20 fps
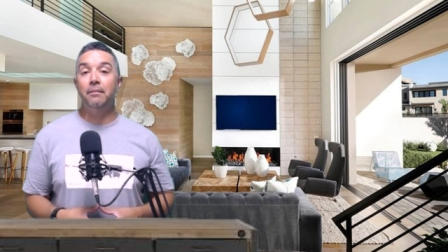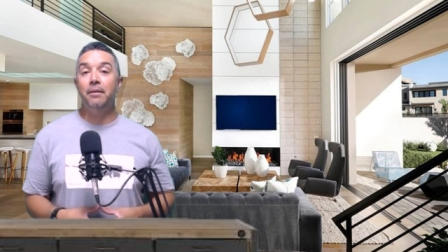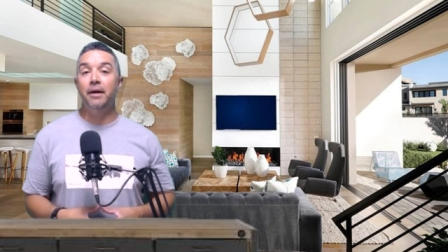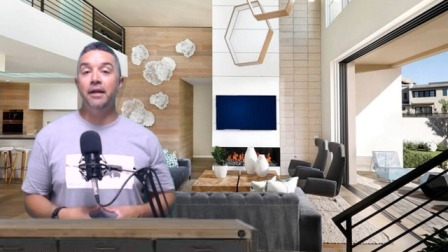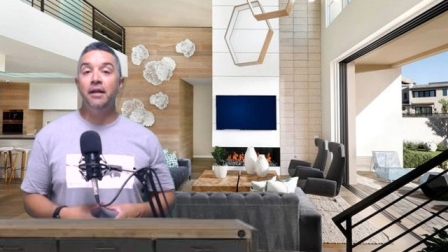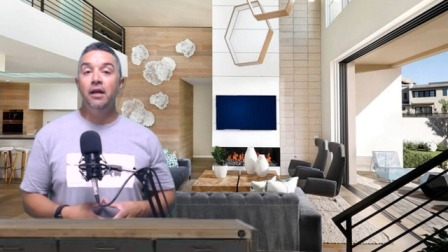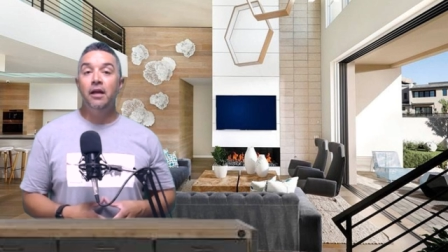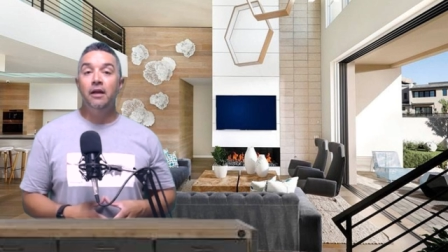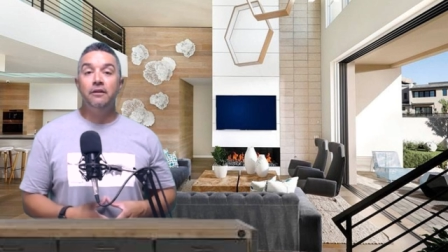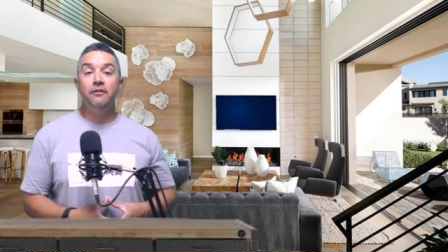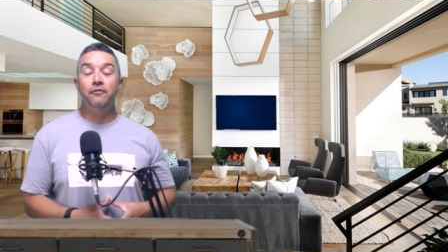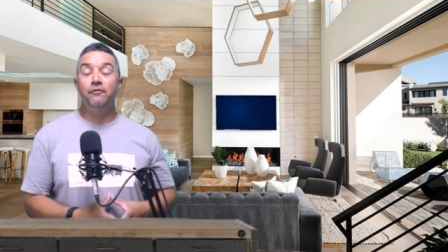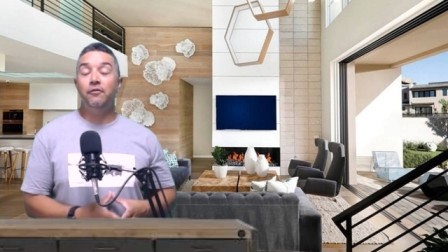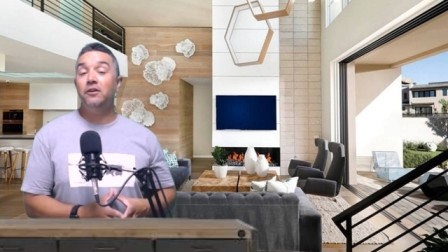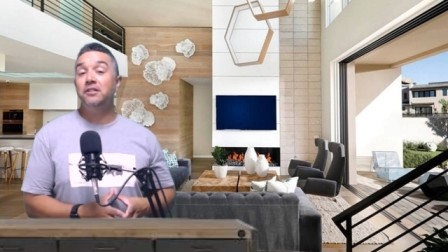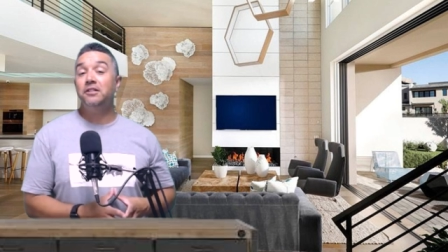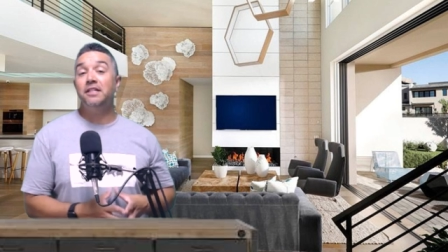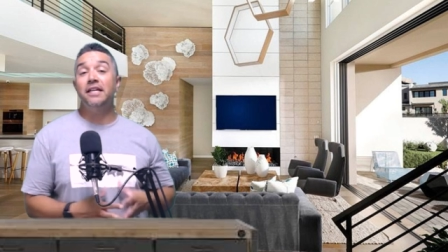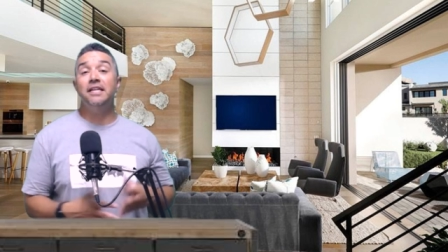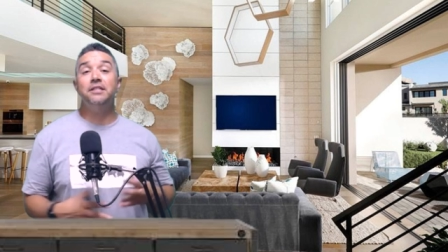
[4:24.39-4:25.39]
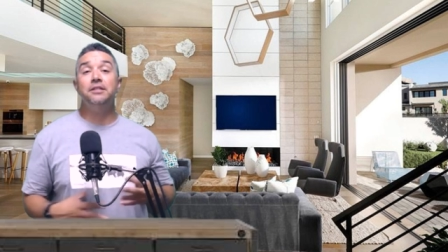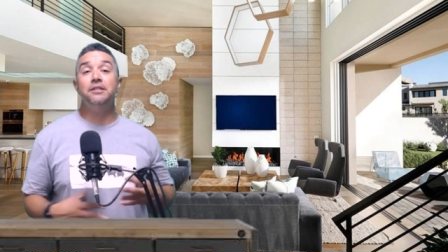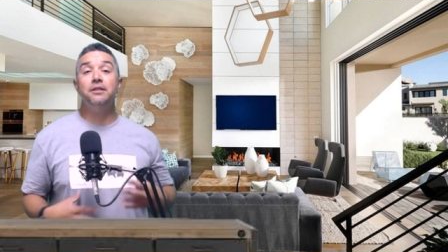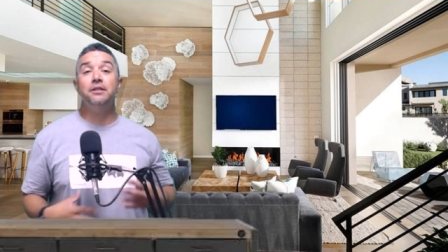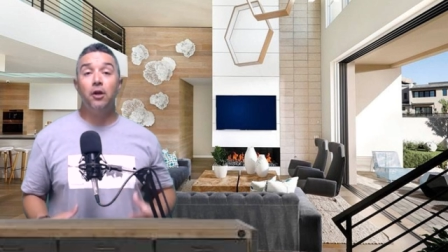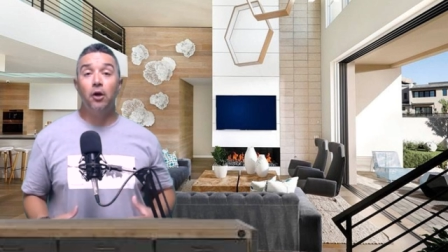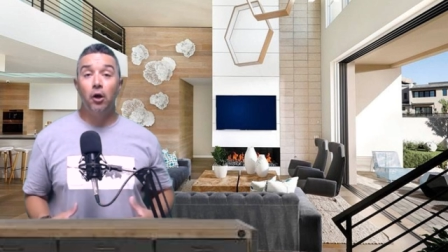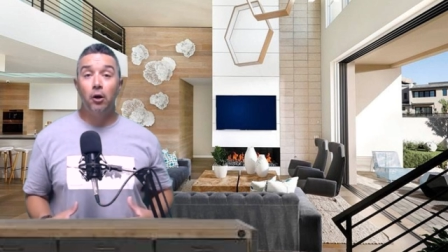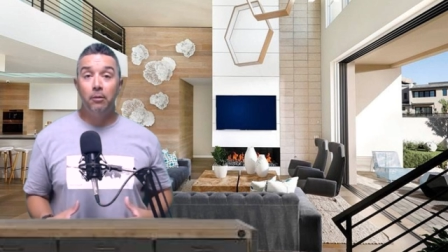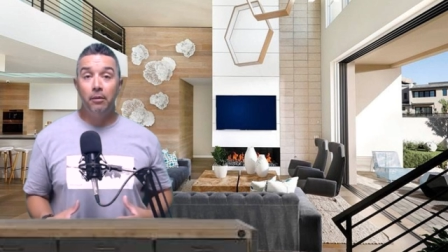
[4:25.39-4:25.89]
but the first thing is the
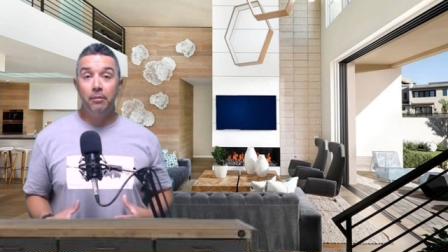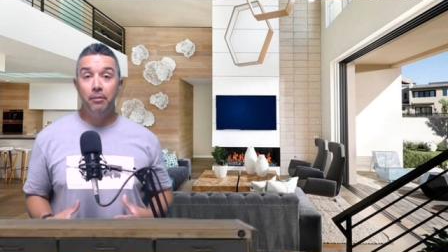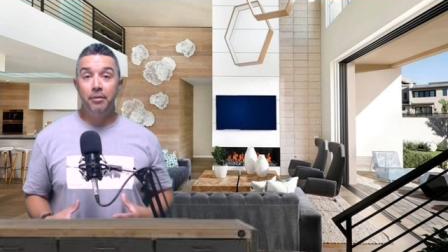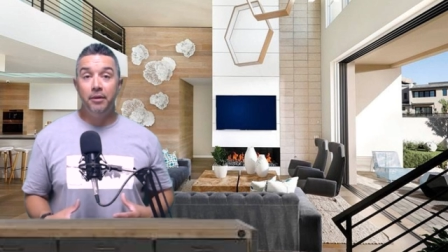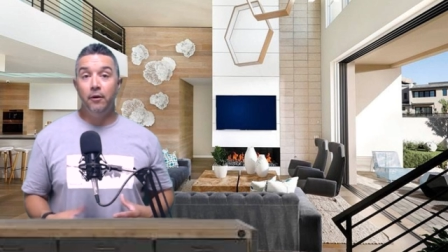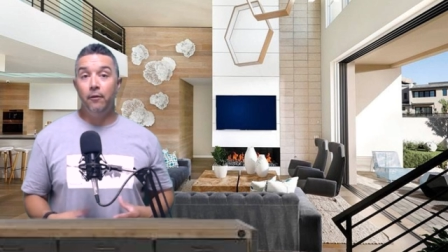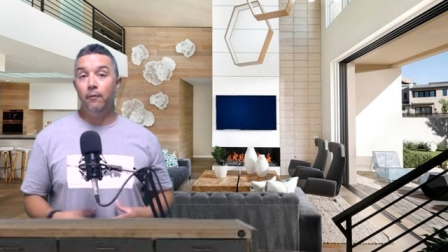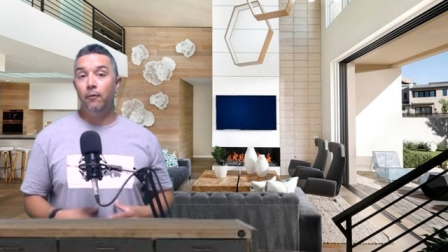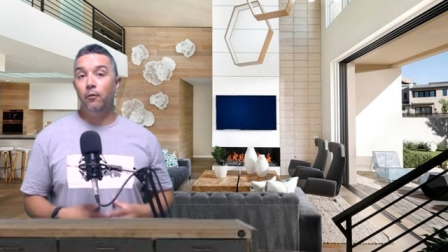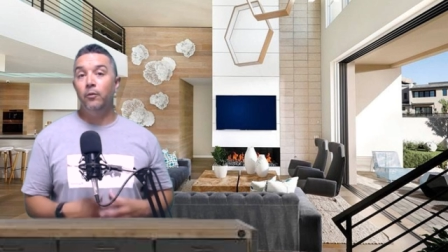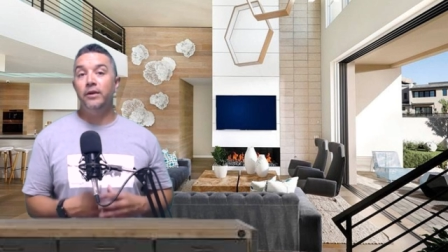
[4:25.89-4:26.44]
curb appeal.